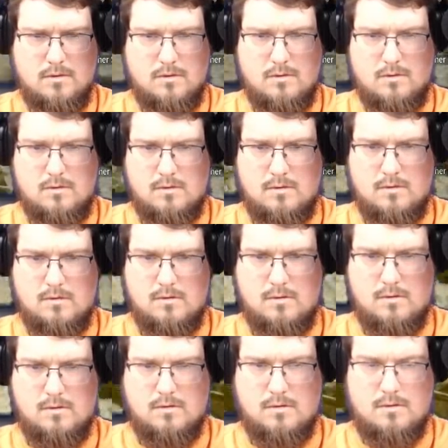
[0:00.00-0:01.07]

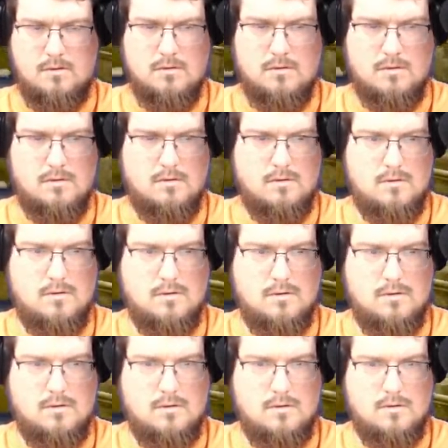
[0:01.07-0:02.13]

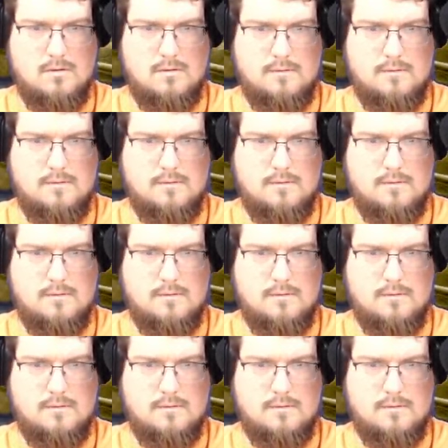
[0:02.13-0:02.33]
(silence)